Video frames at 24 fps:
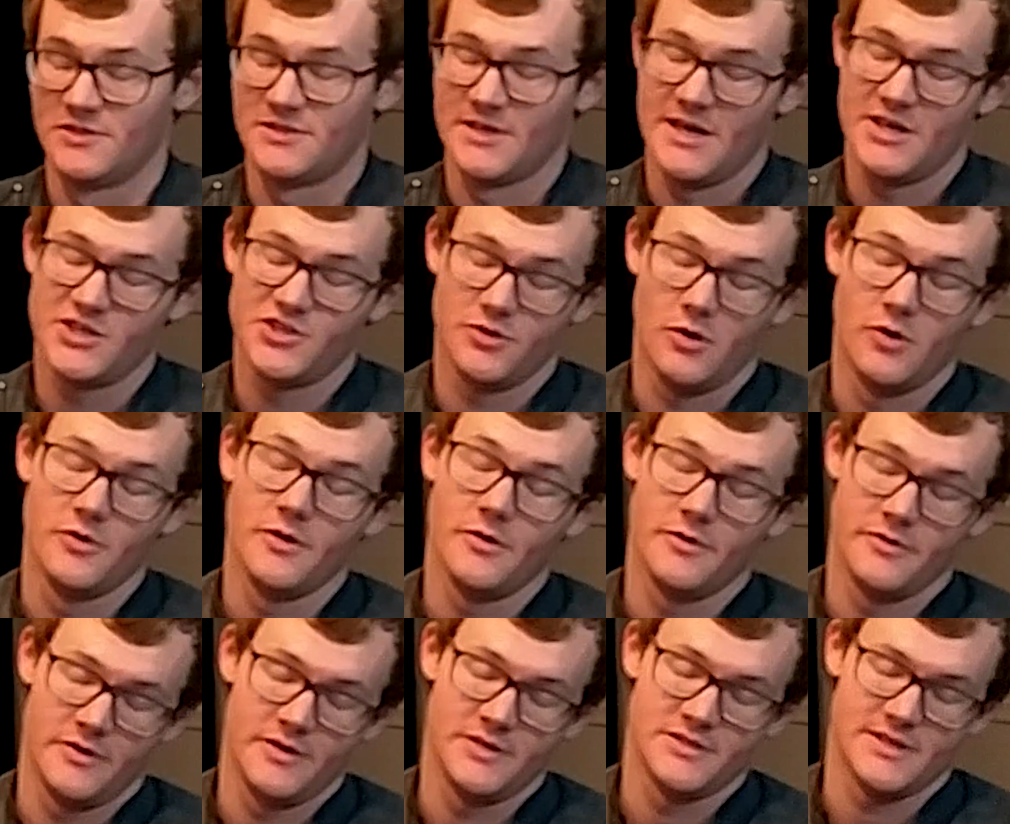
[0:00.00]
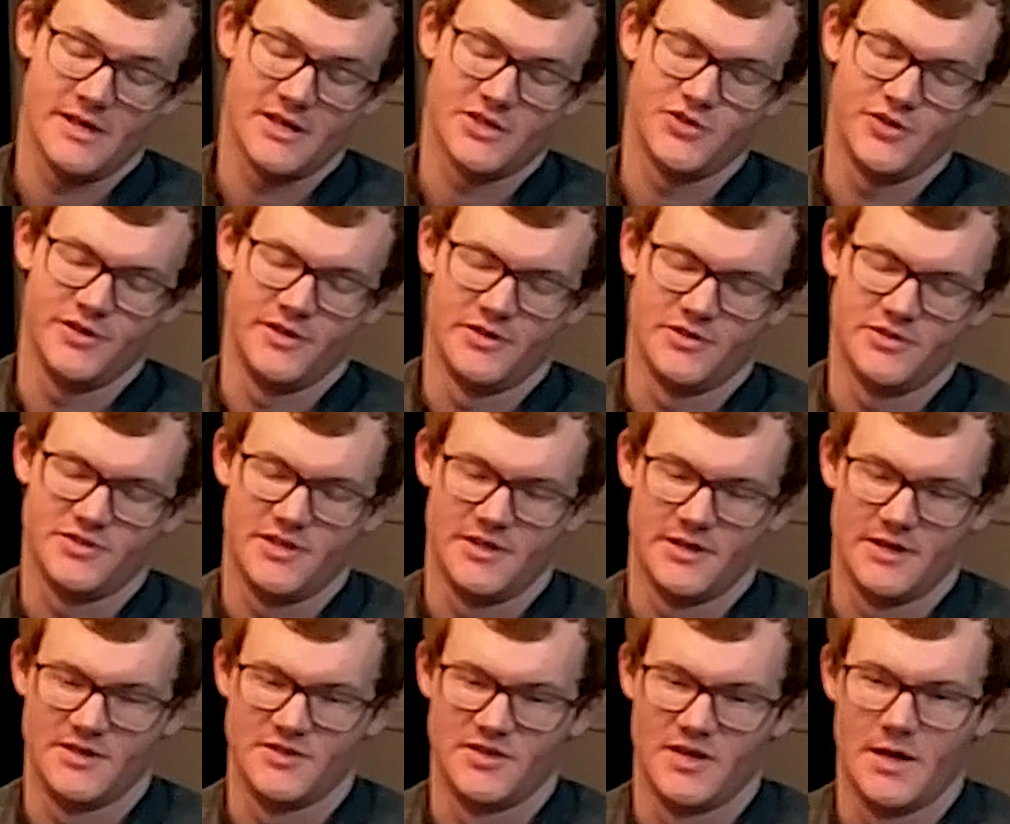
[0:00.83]
There is actually an
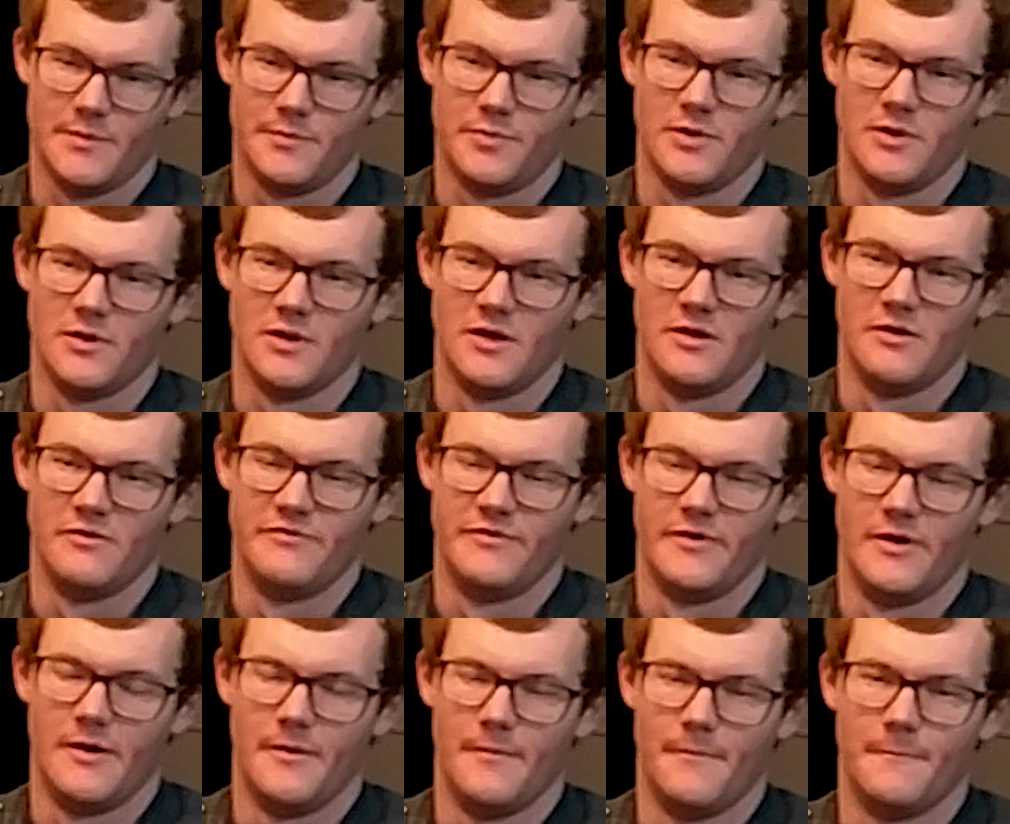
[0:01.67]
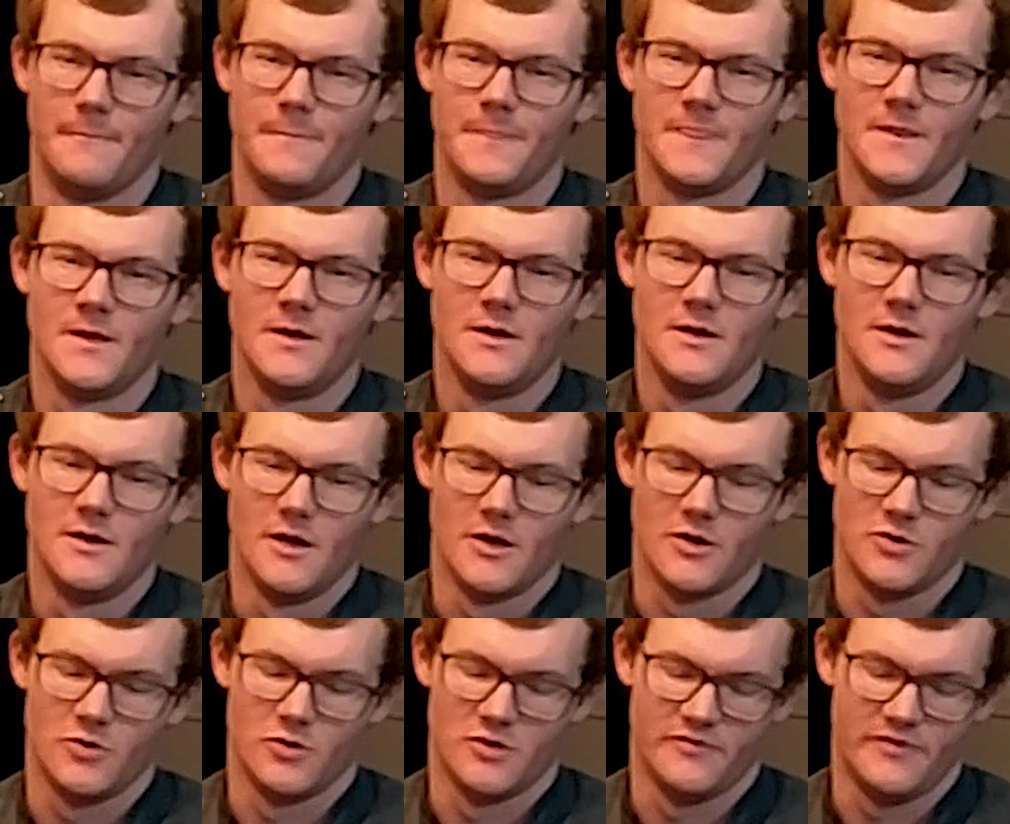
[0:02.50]
interesting example of
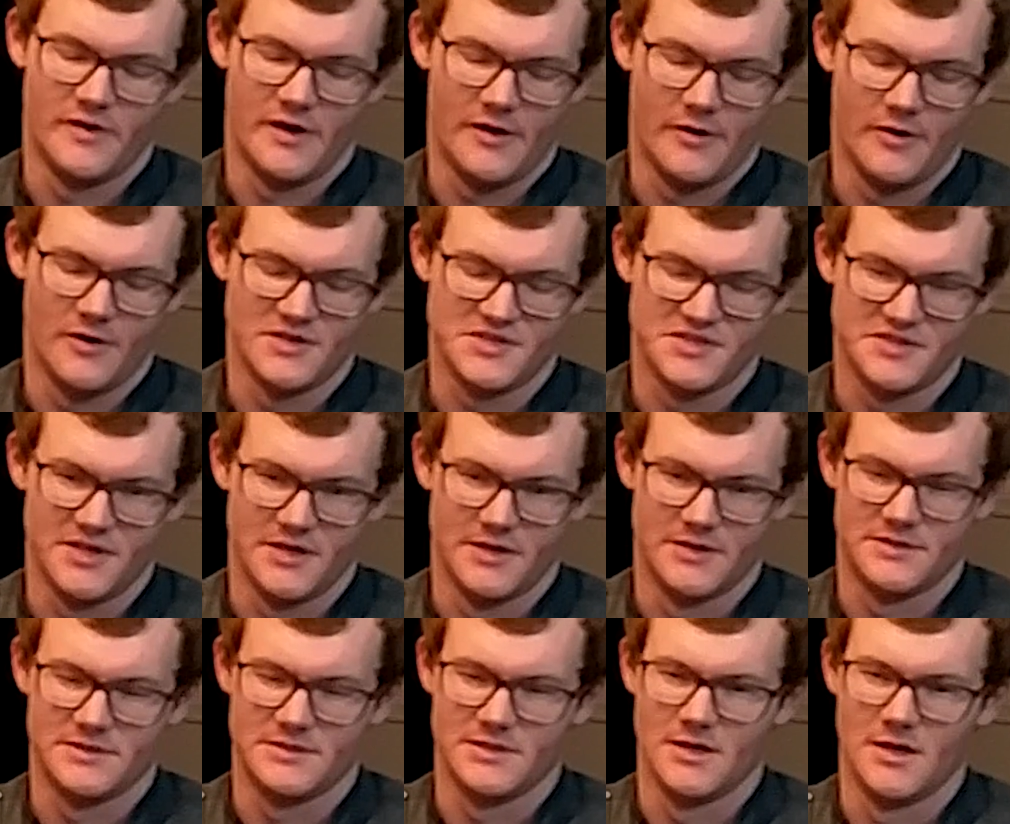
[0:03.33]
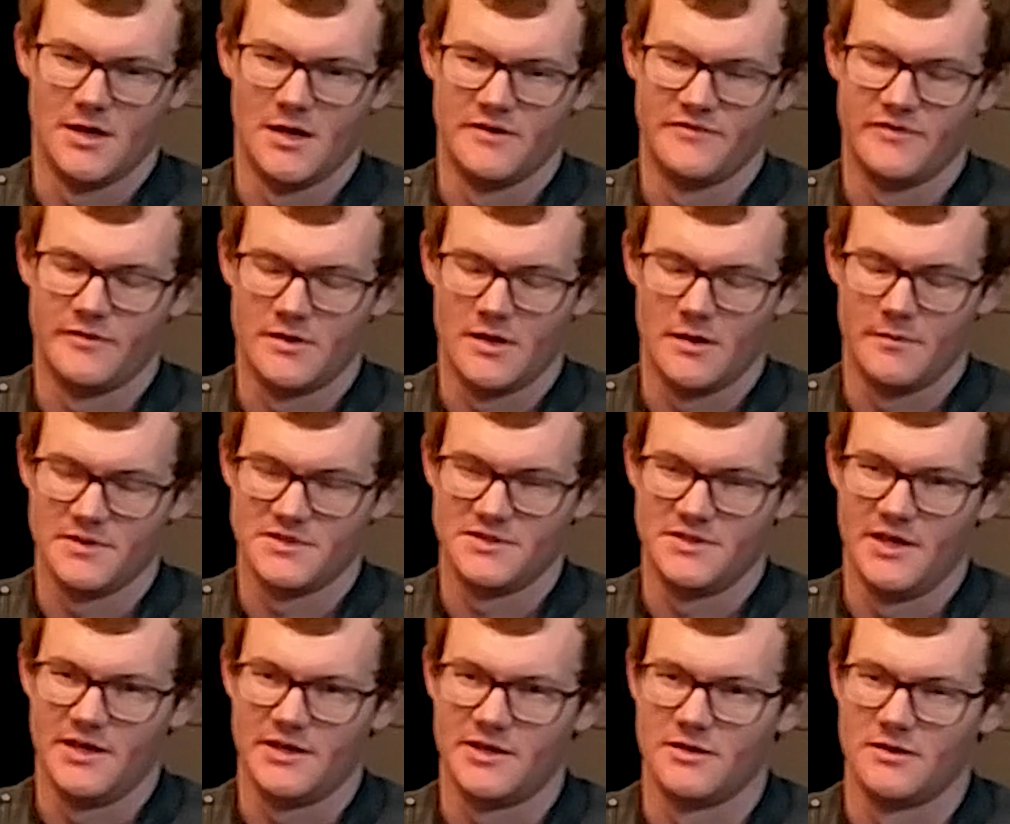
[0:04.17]
a coronavirus that, if I'm
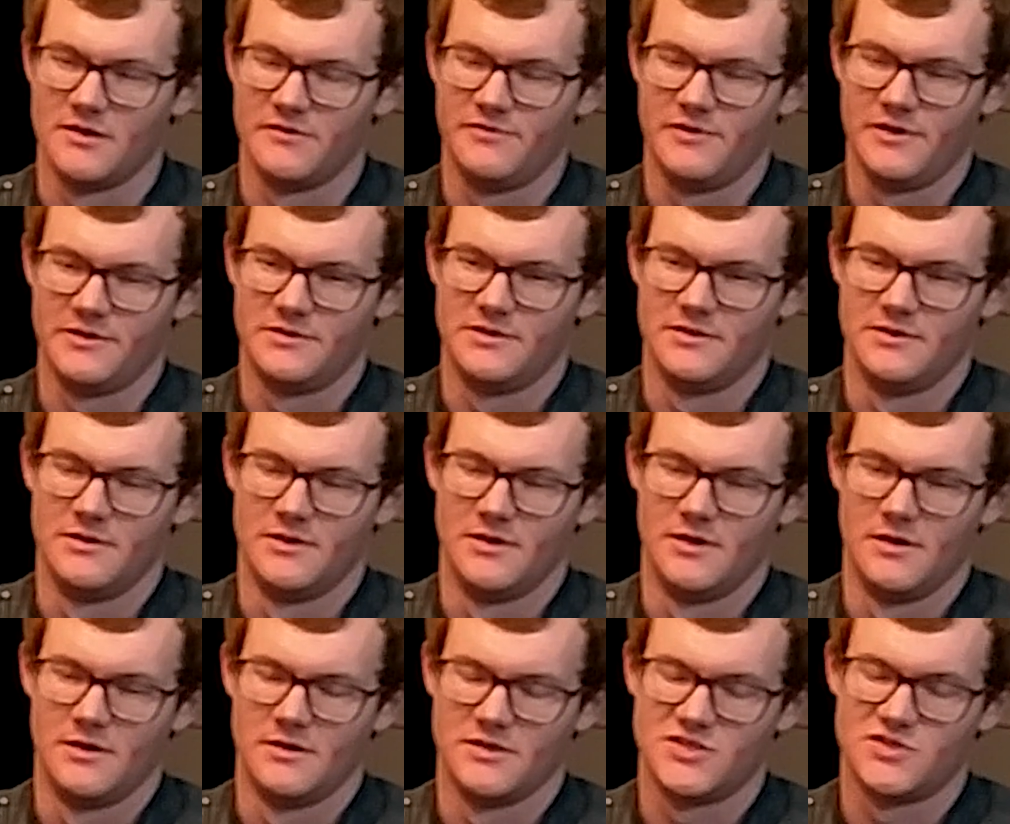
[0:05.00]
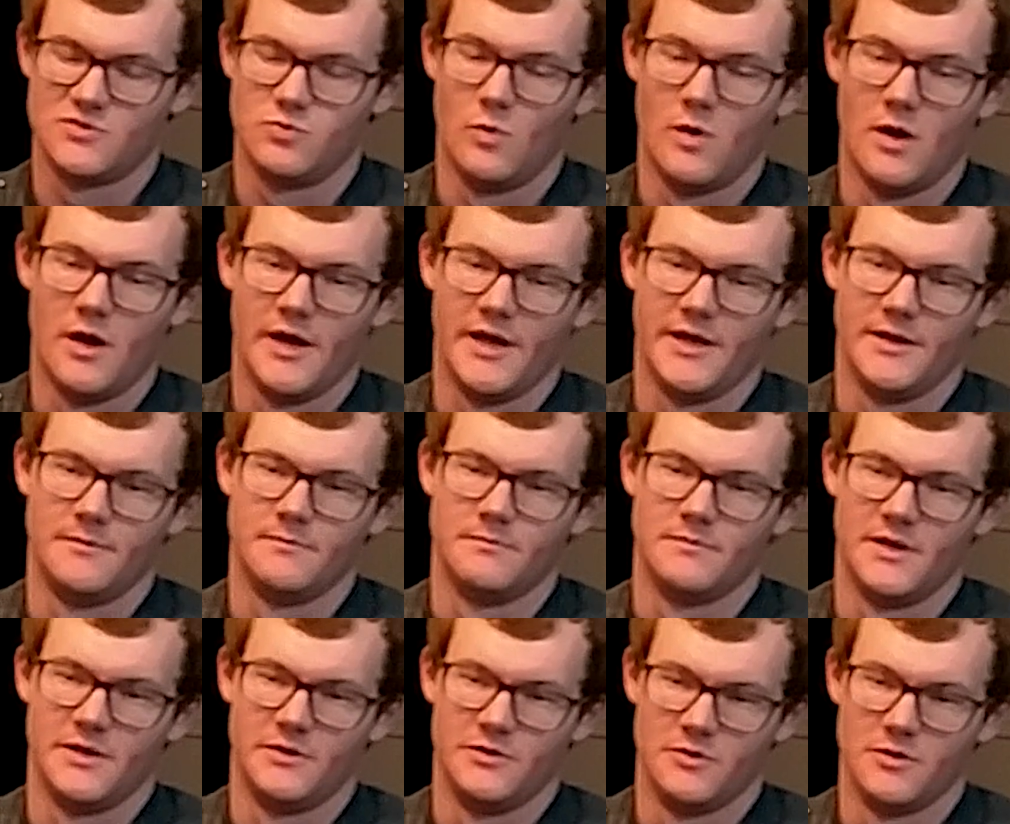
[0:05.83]
not mistaken, afflicted
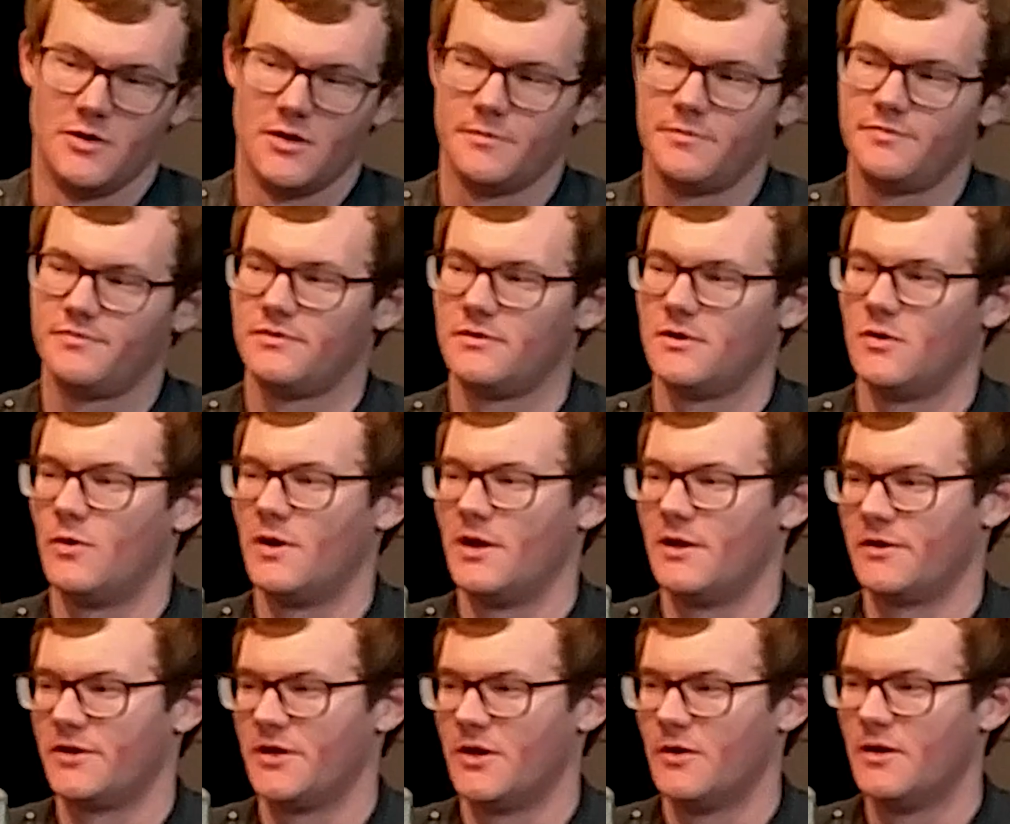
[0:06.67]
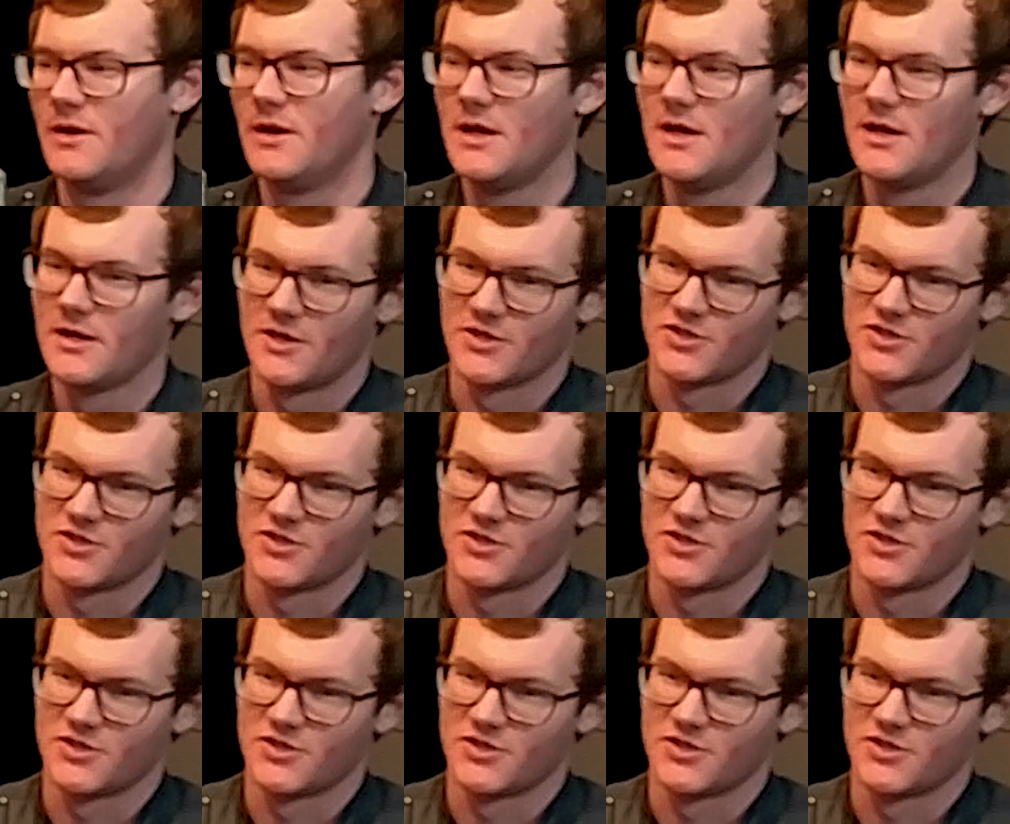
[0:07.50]
swine in Europe a while ago.